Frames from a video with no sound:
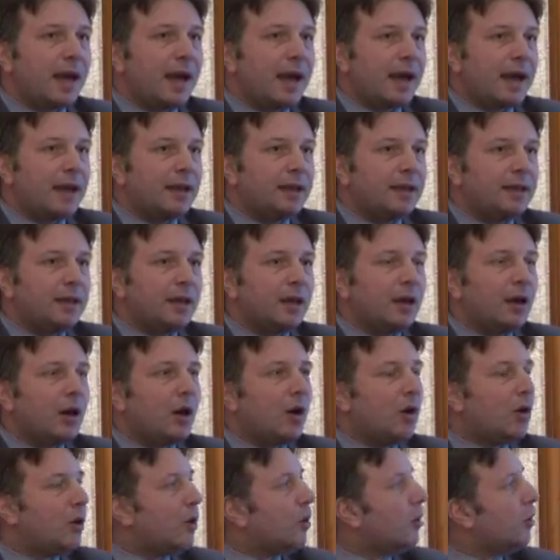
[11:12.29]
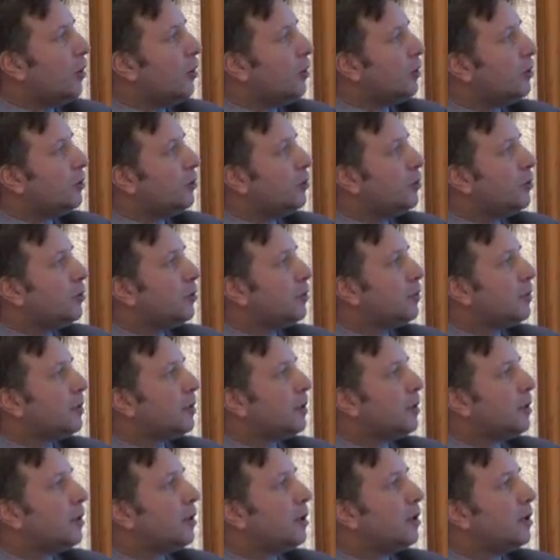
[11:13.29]
and all the
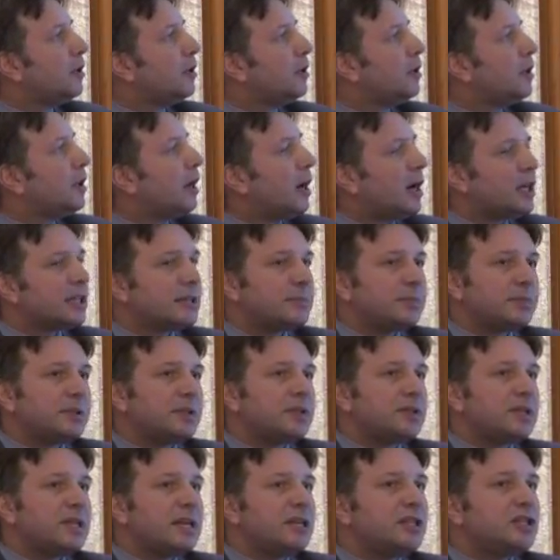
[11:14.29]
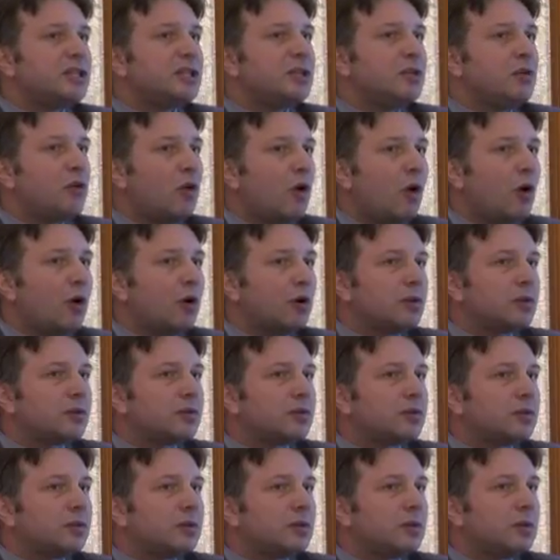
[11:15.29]
hospitalization
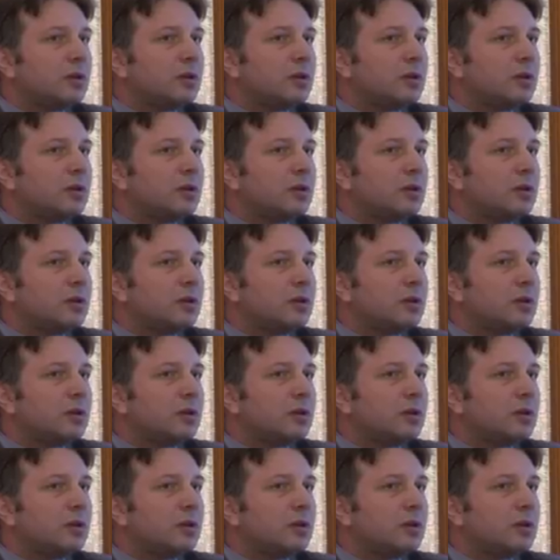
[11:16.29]
costs